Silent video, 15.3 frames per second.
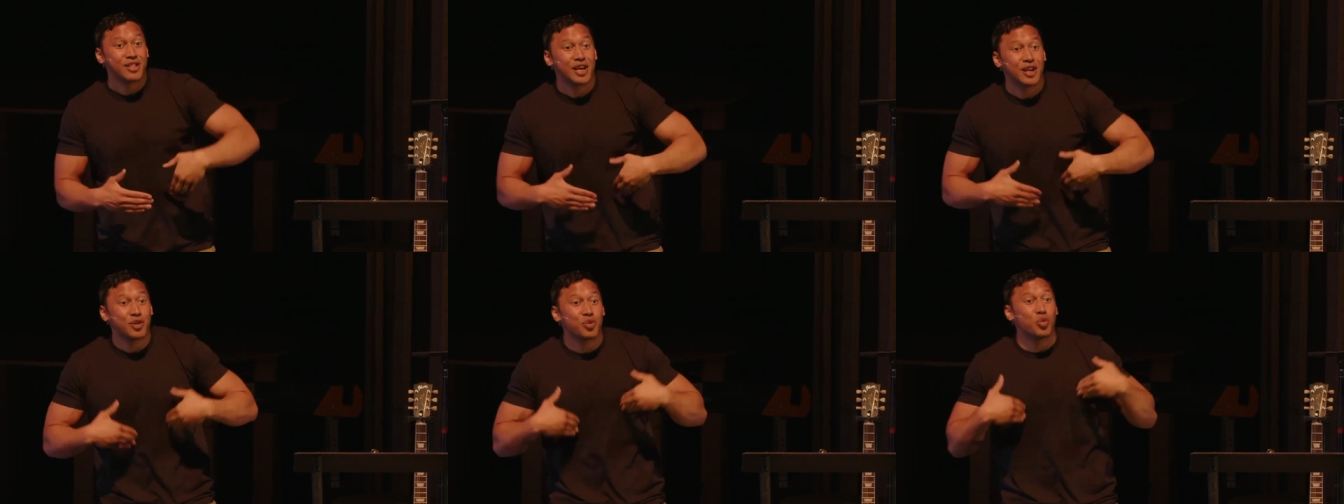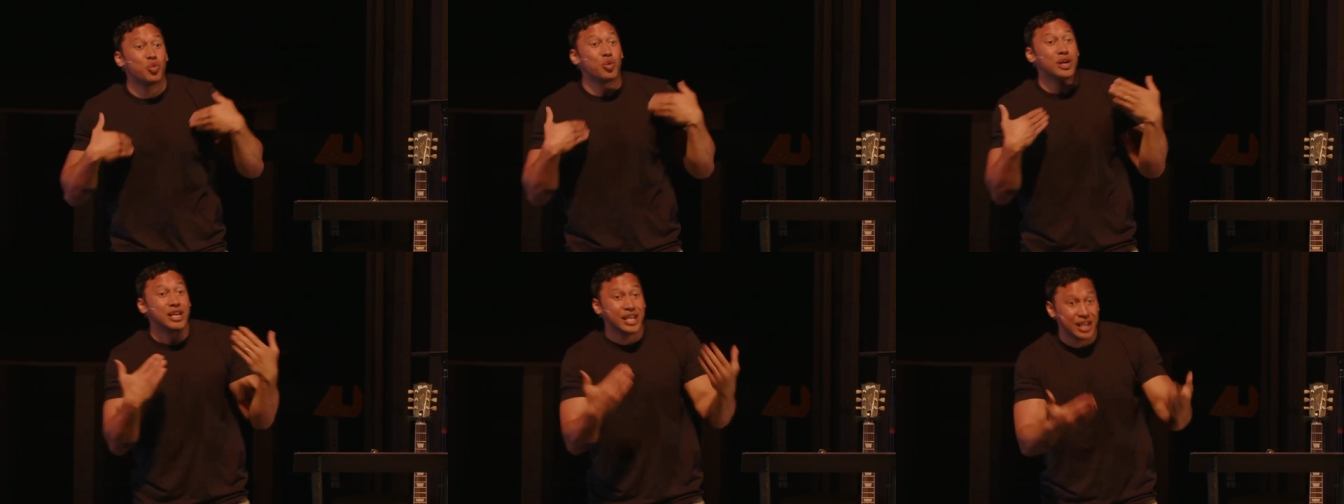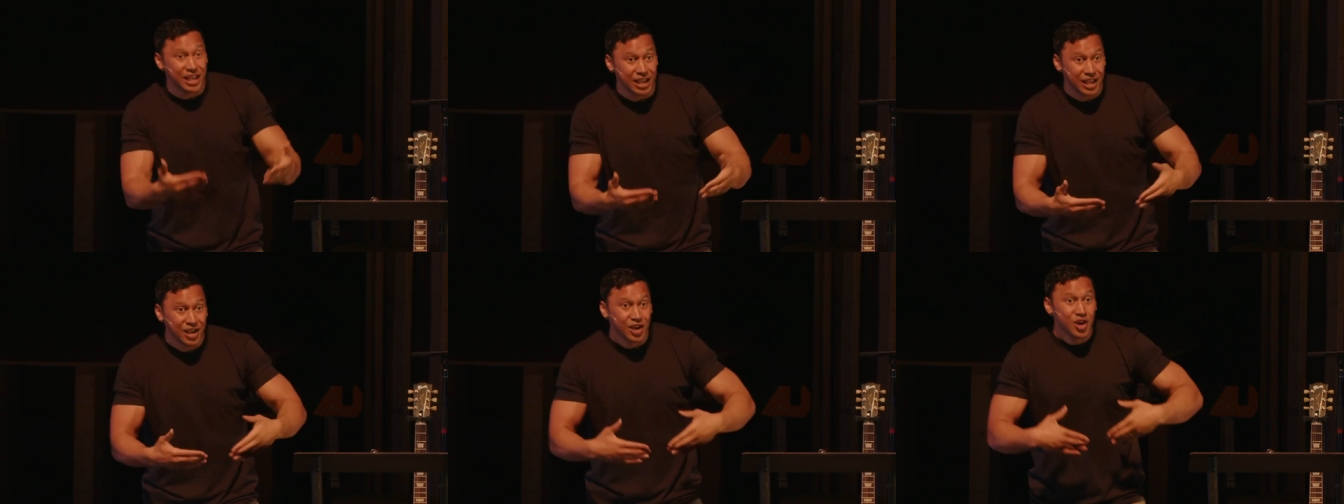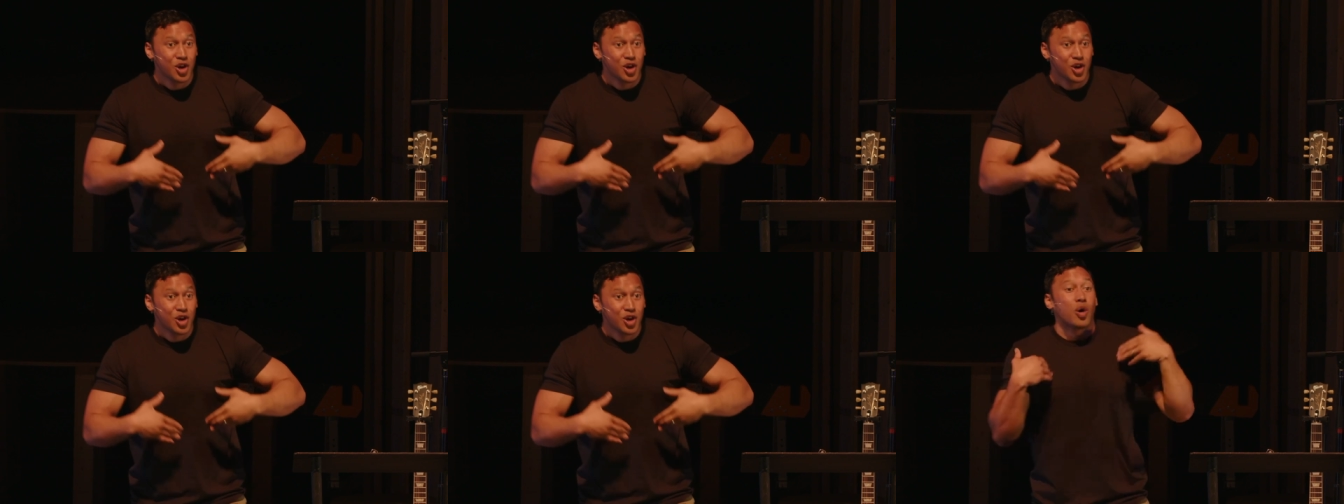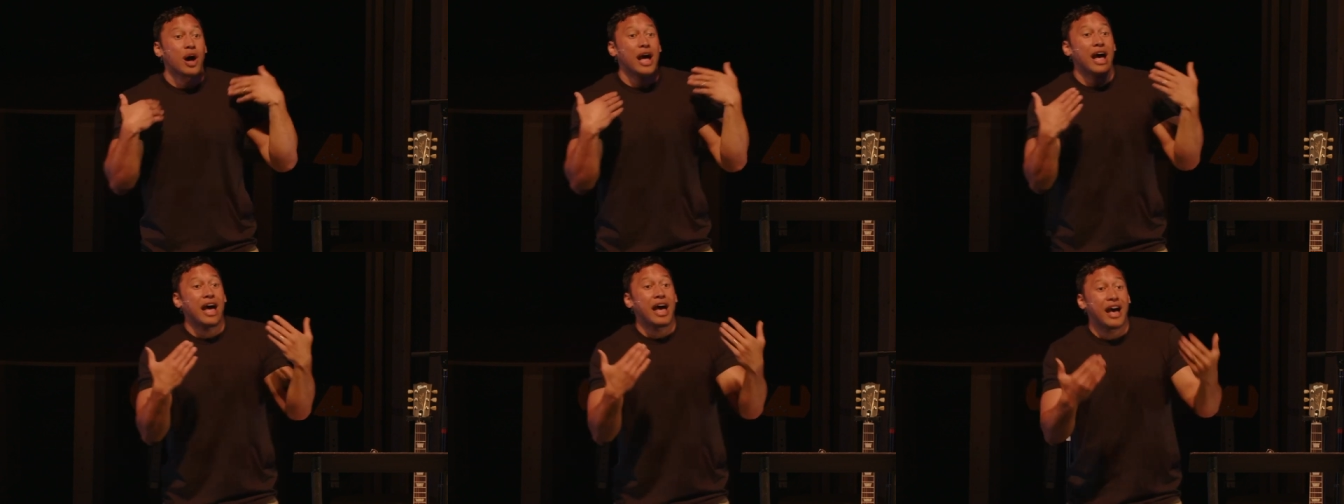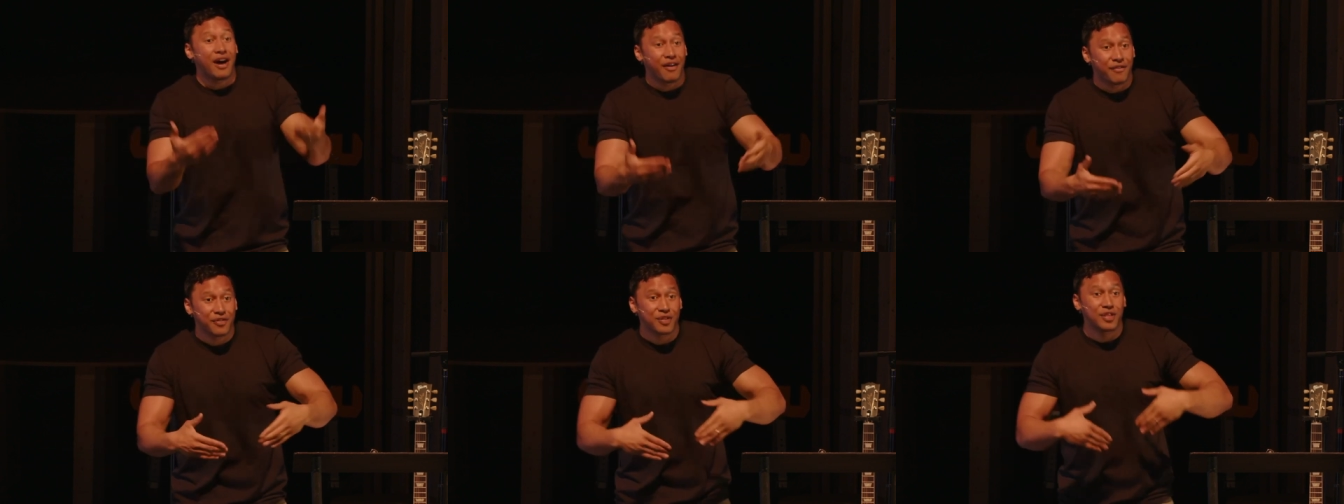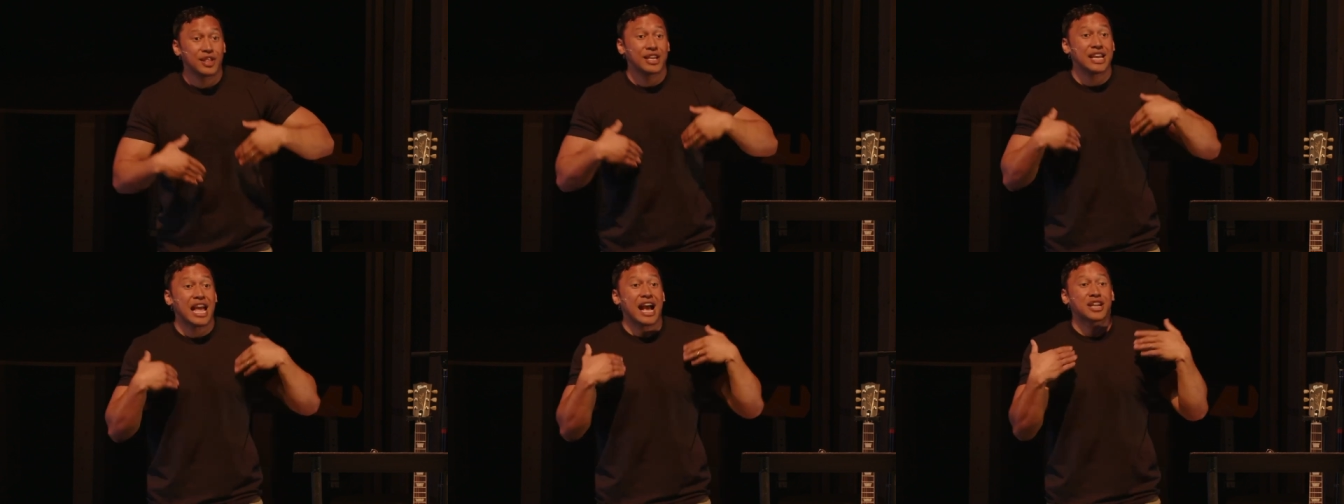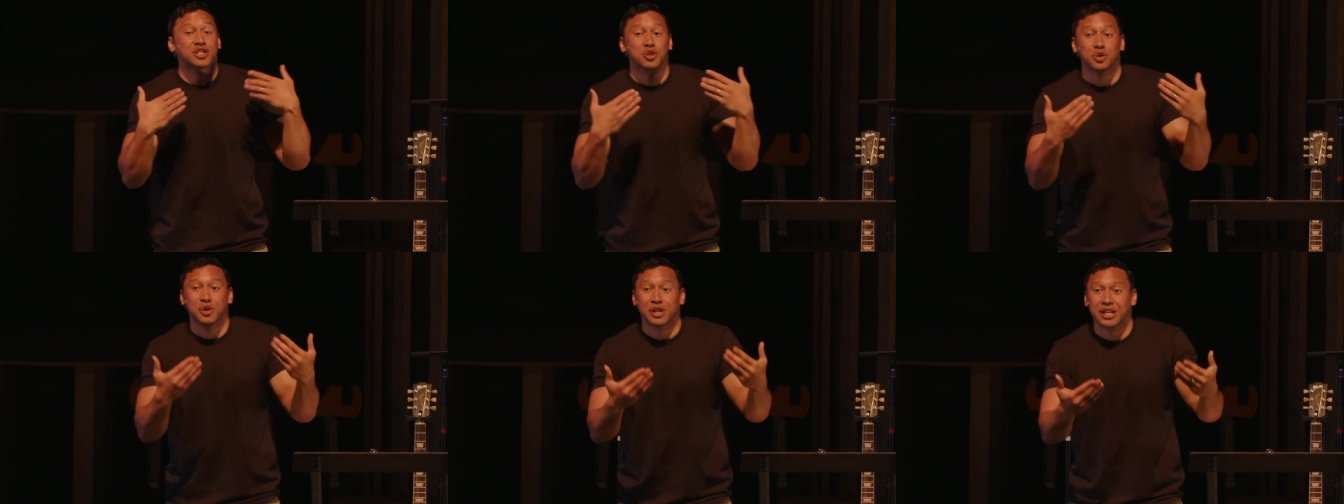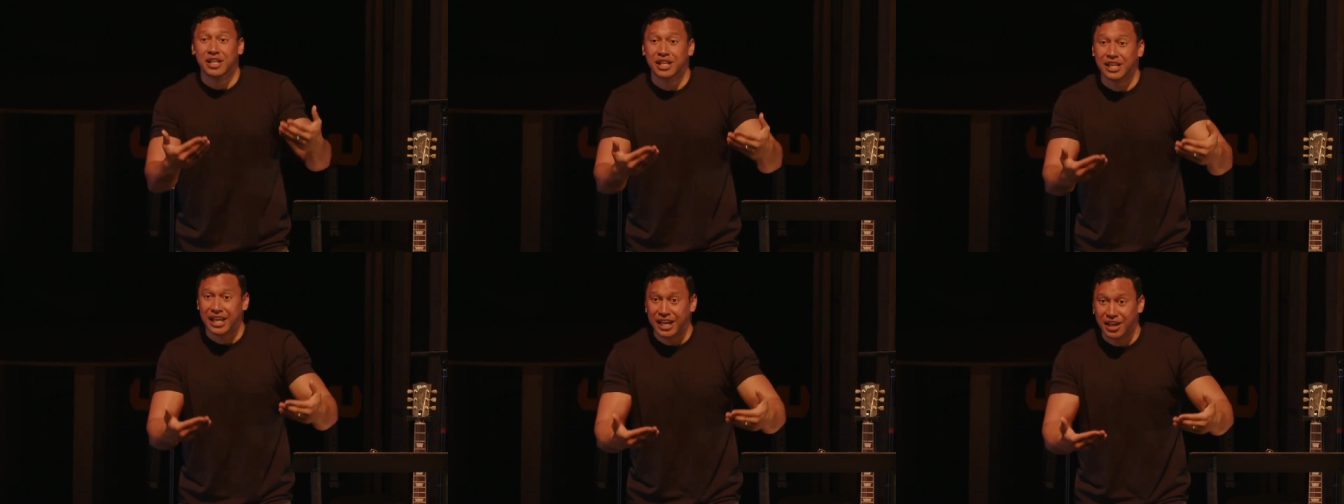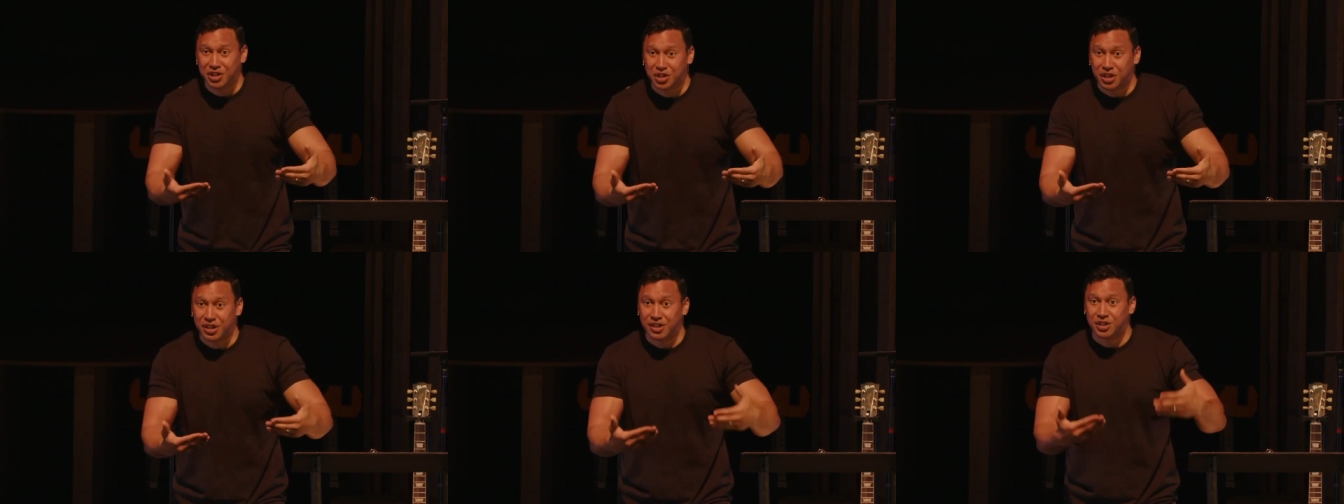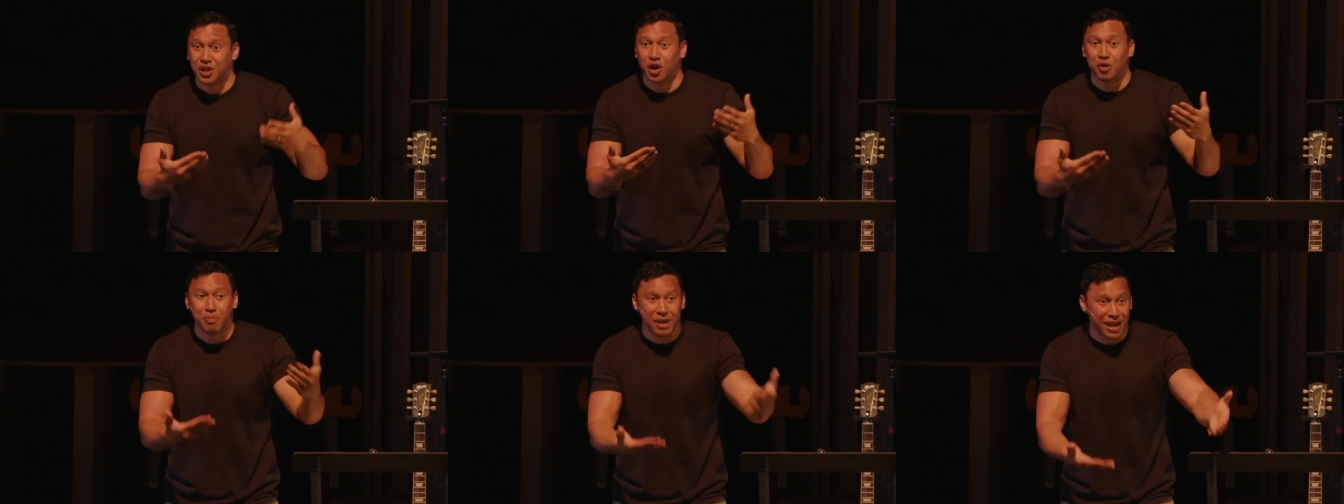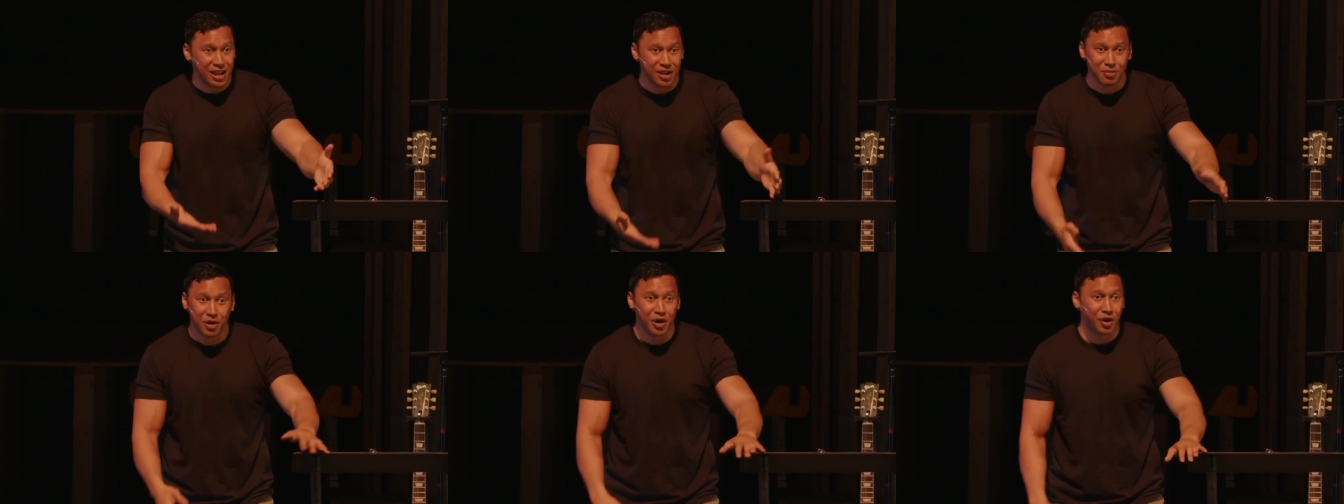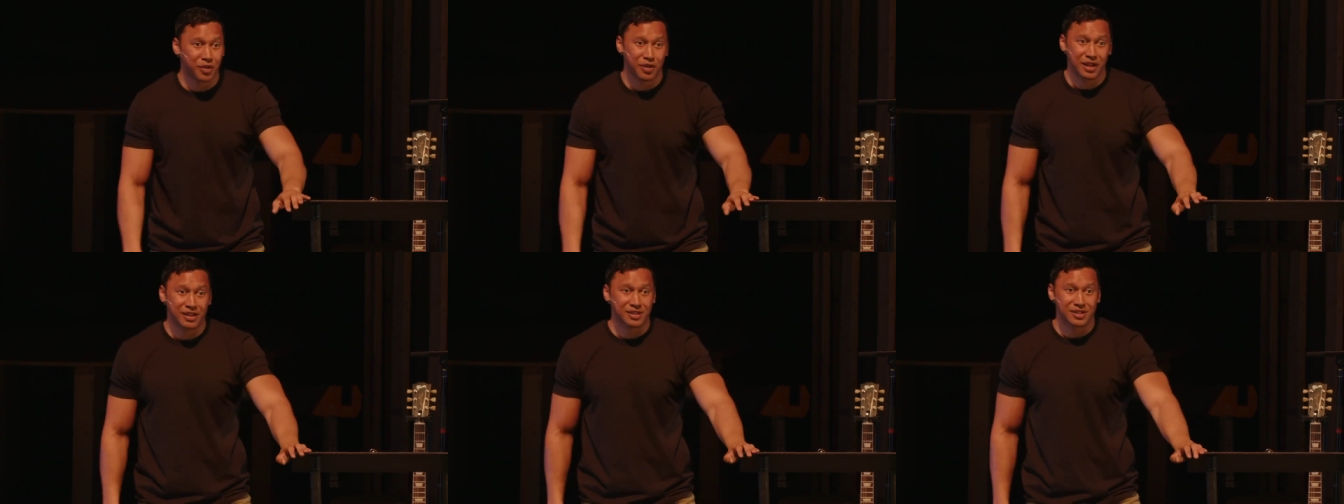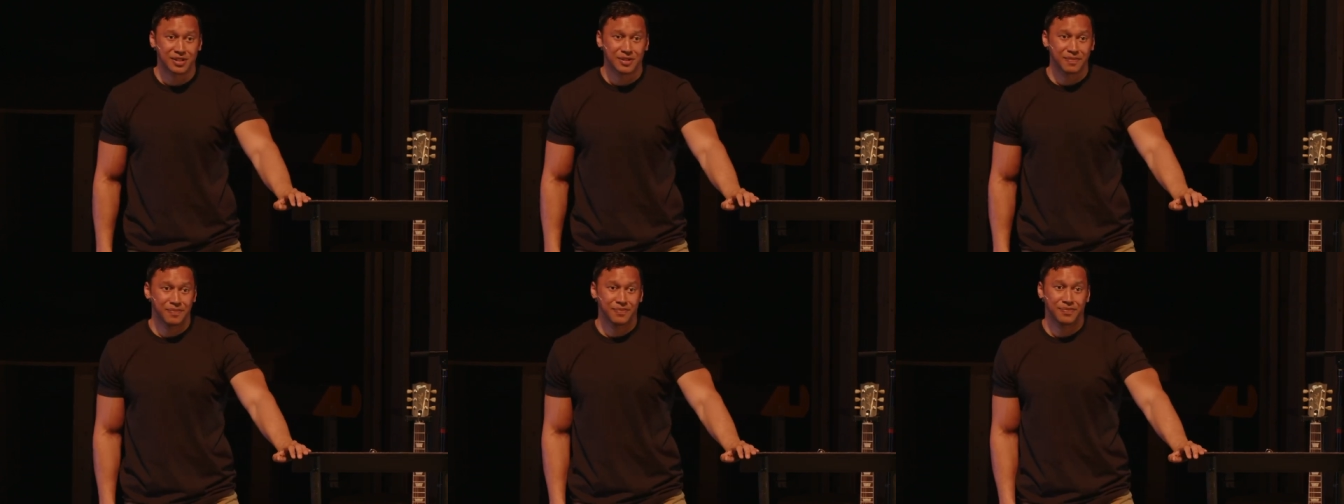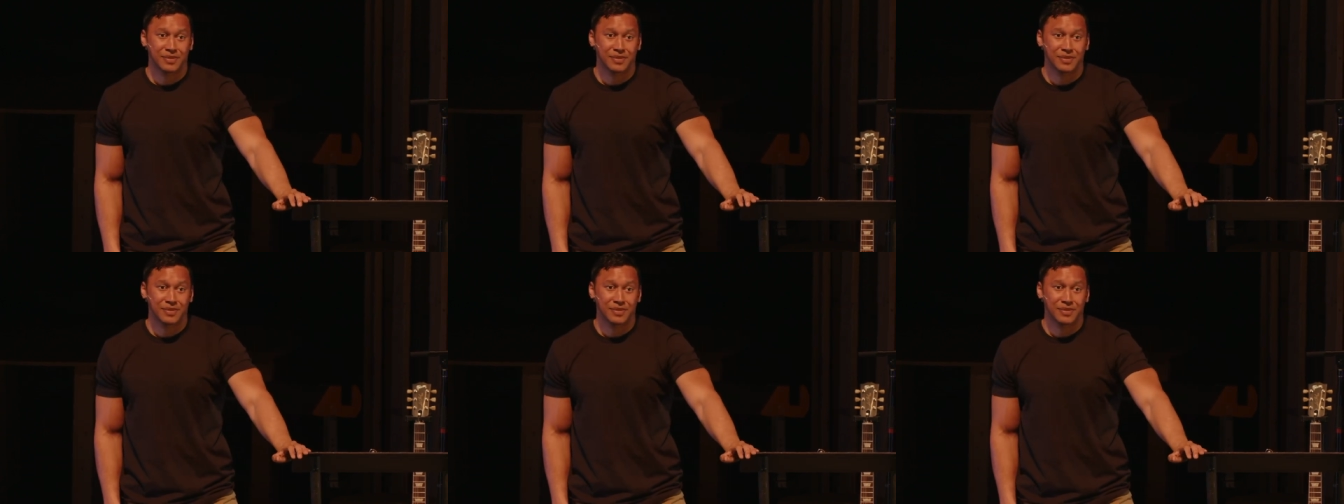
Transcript: then we will have the natural inclination to obey him in all things,